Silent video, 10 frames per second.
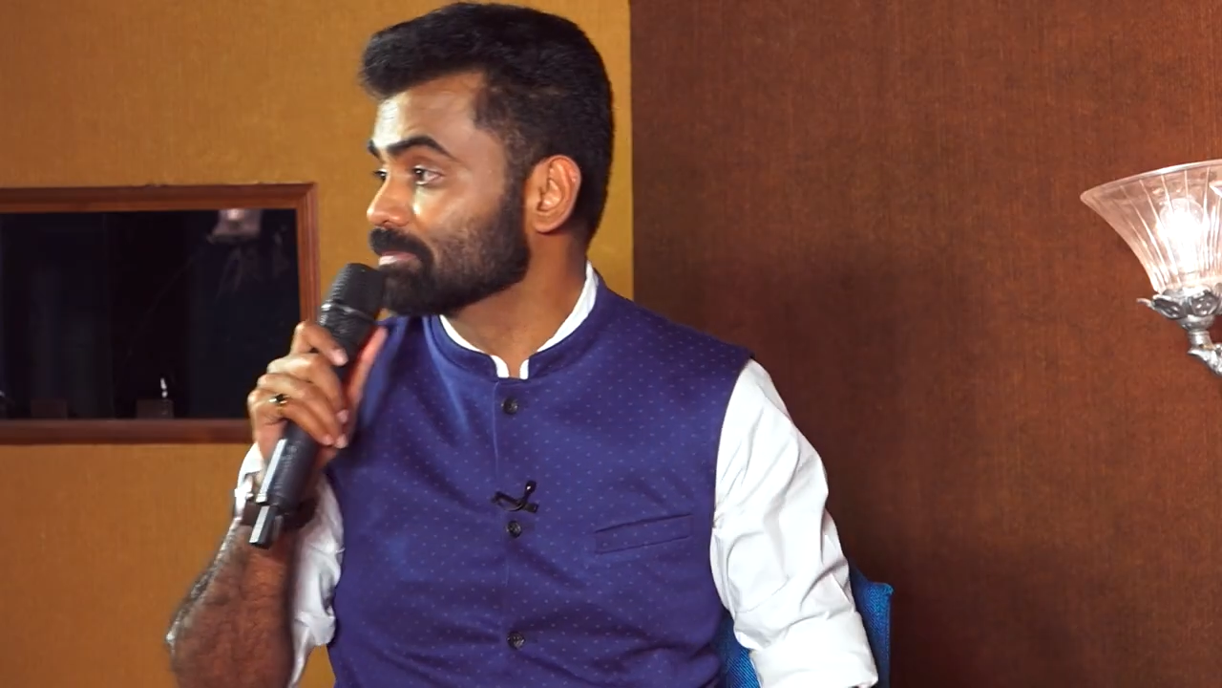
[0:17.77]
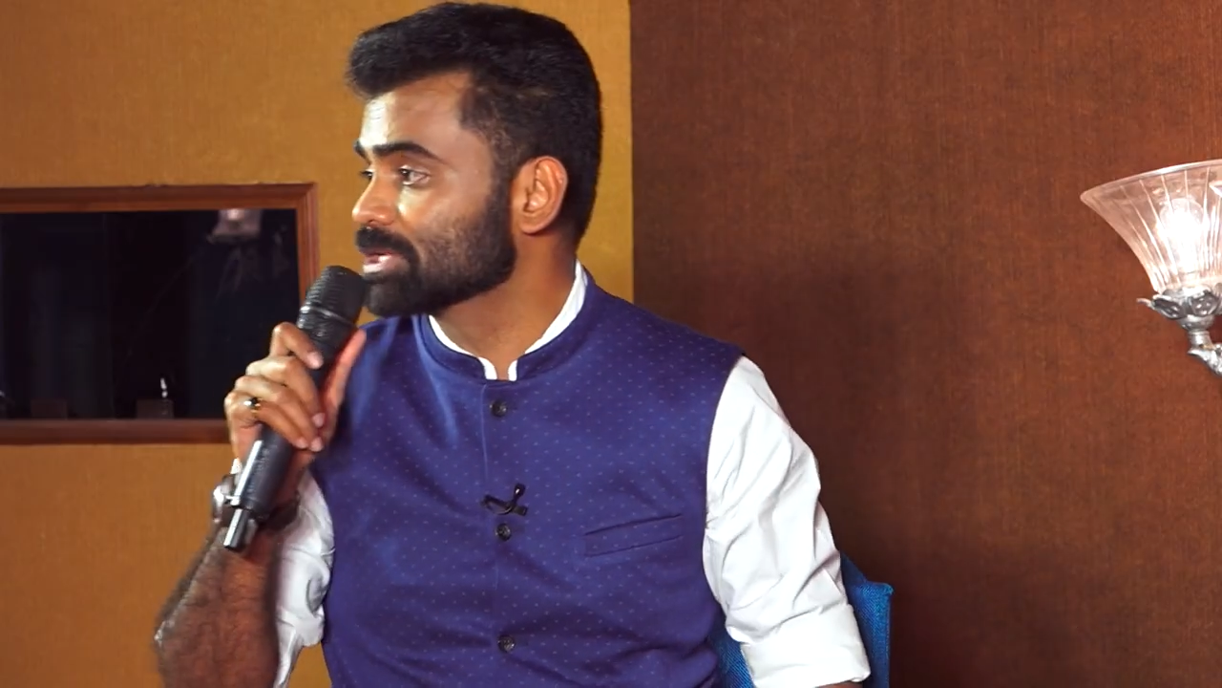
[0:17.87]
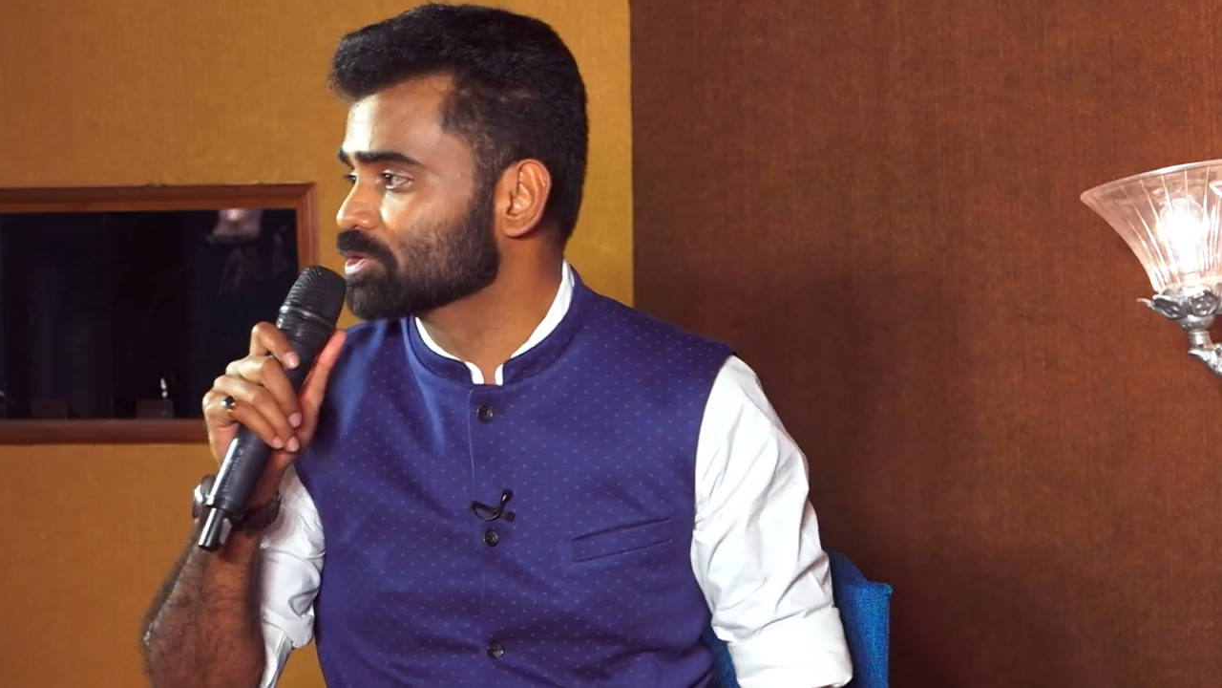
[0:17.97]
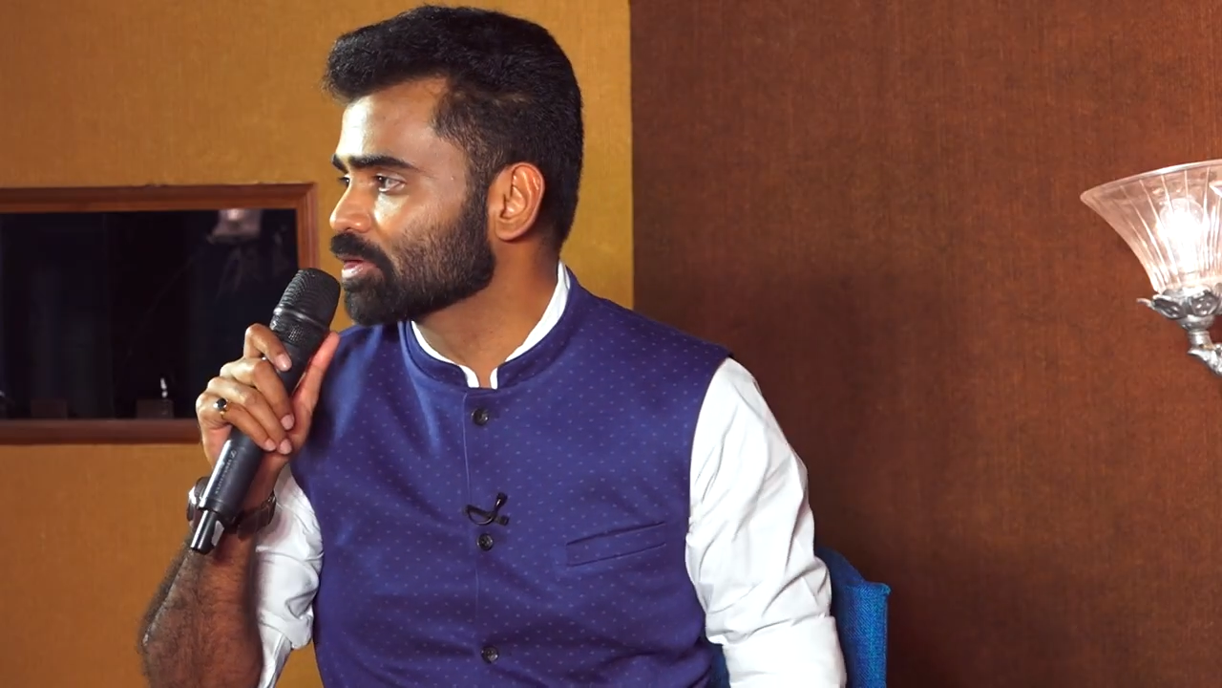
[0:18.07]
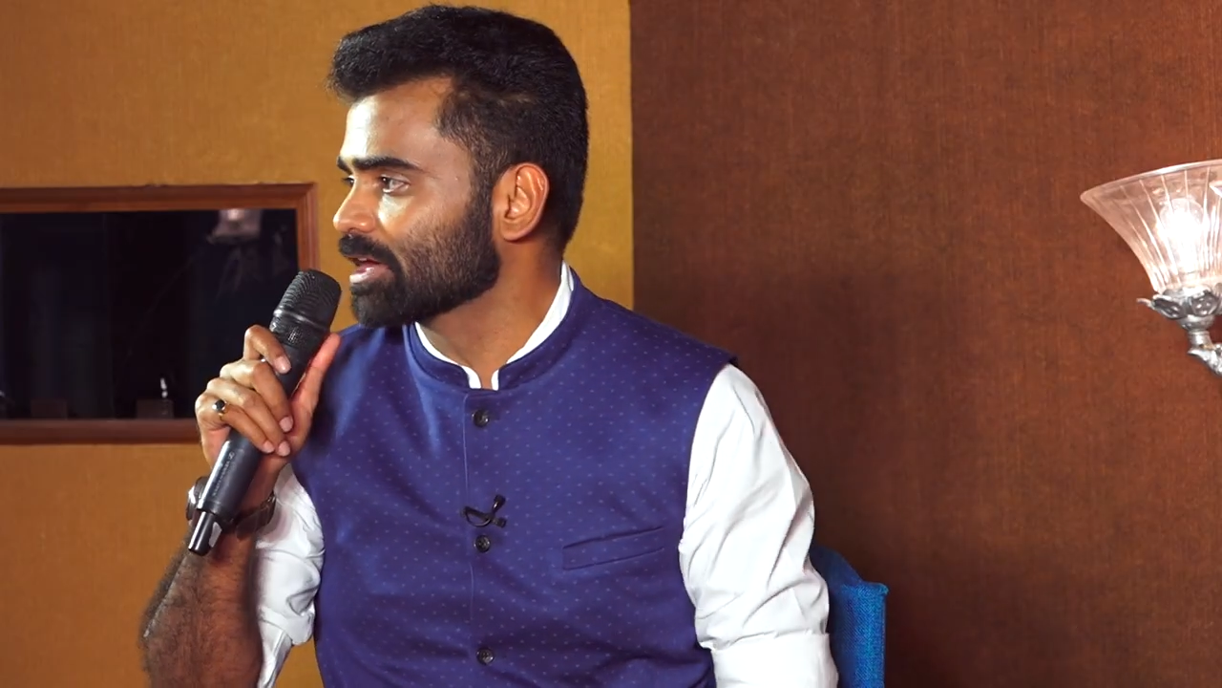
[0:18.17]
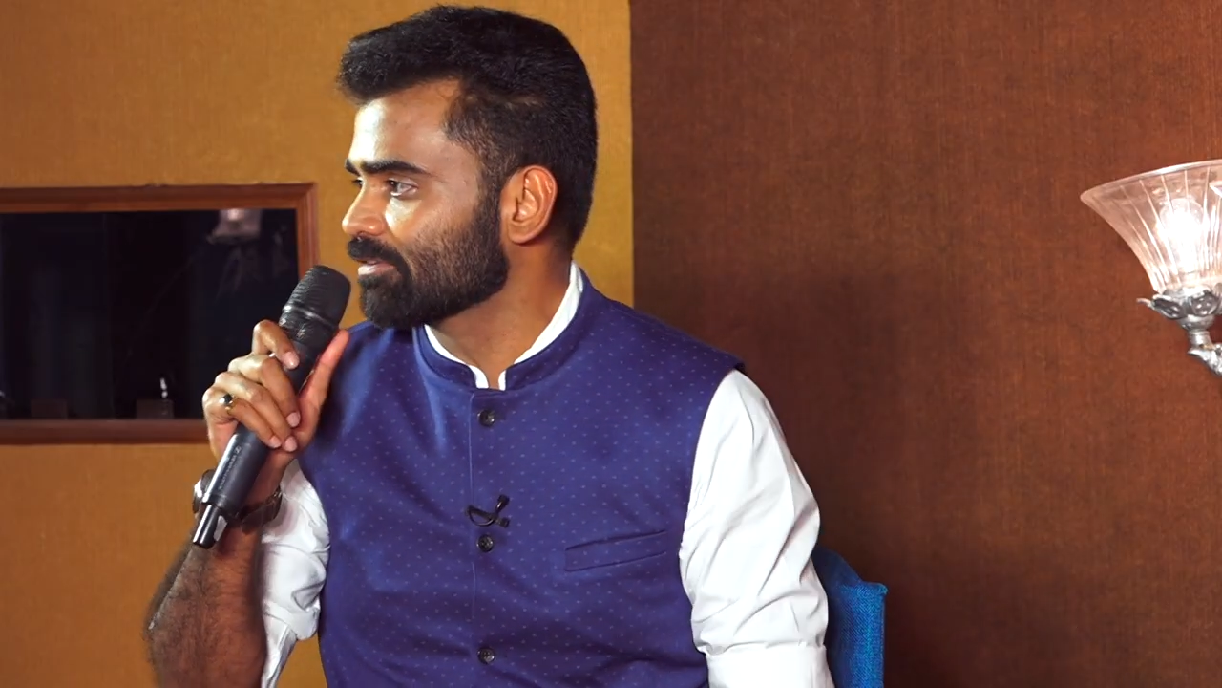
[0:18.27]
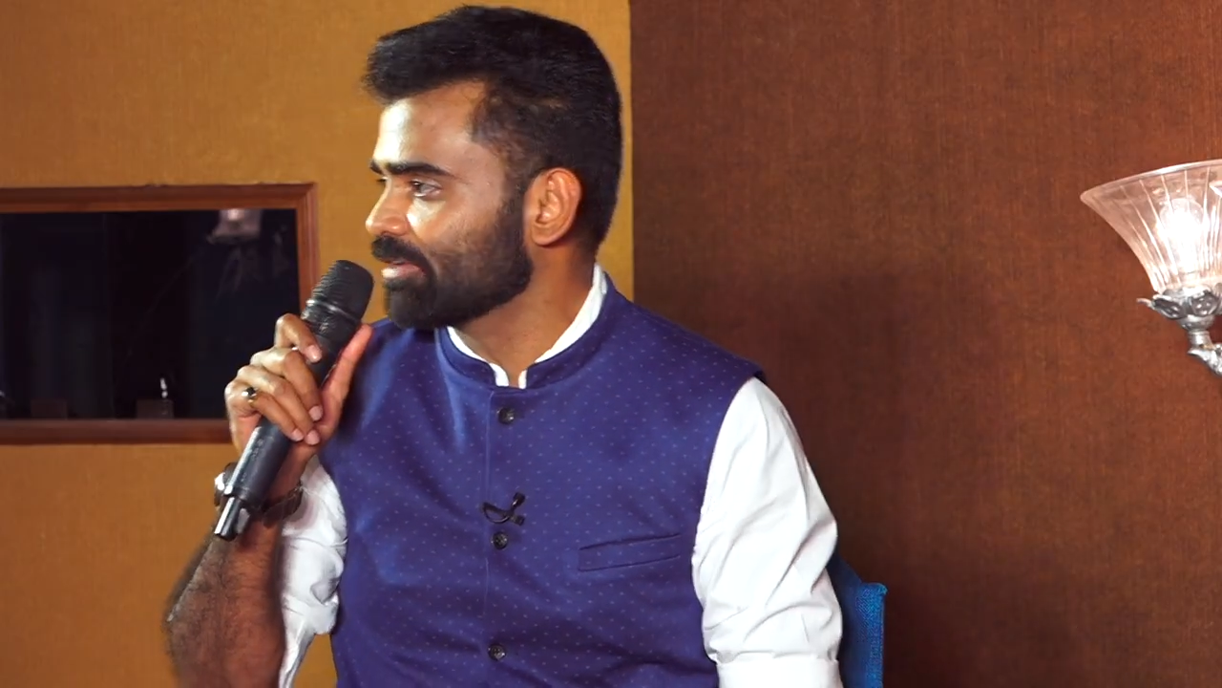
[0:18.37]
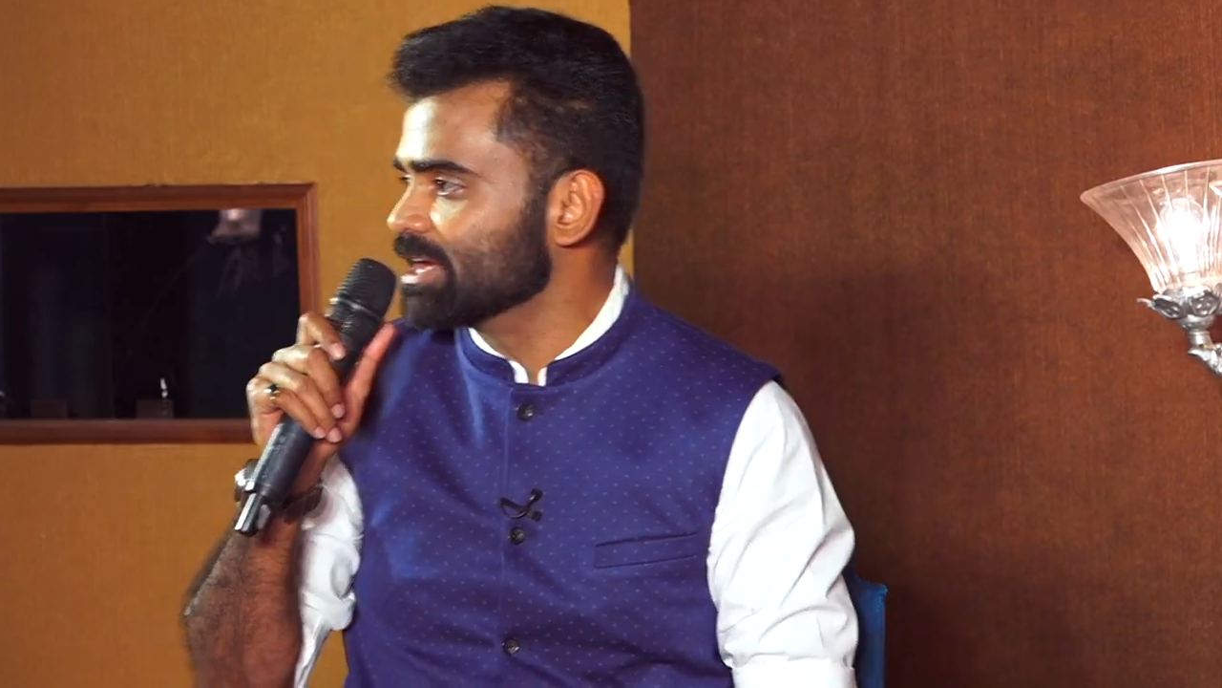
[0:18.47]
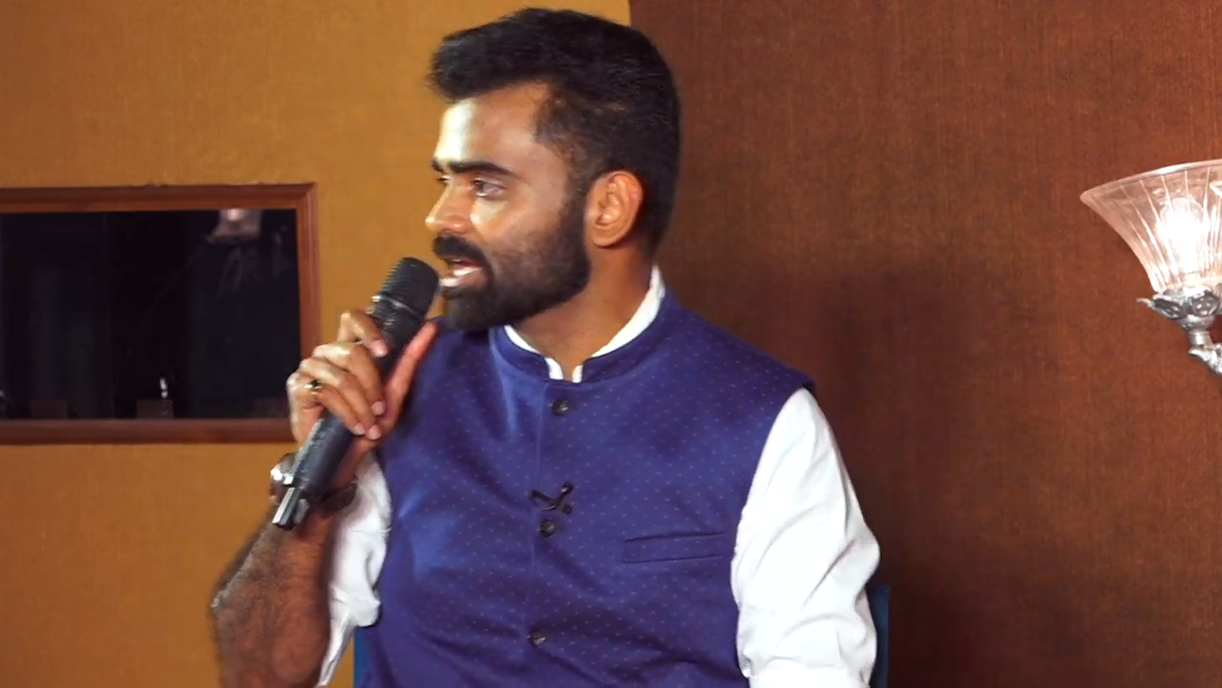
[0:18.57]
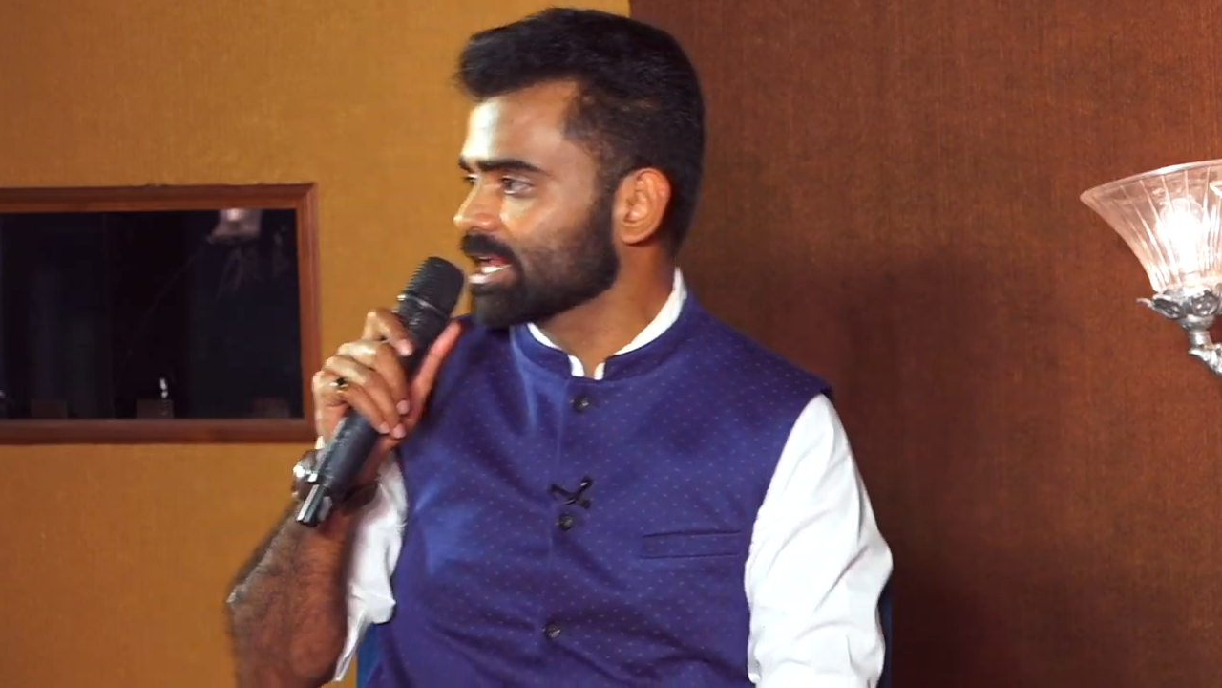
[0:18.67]
and please don't get
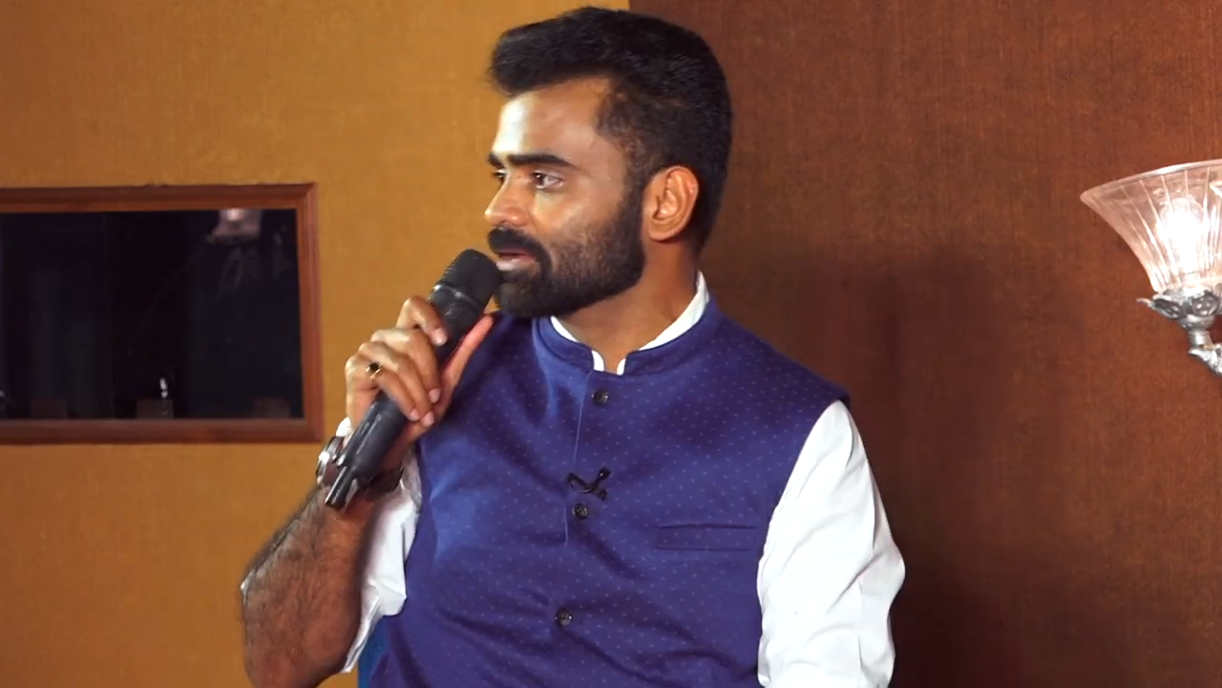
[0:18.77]
offended,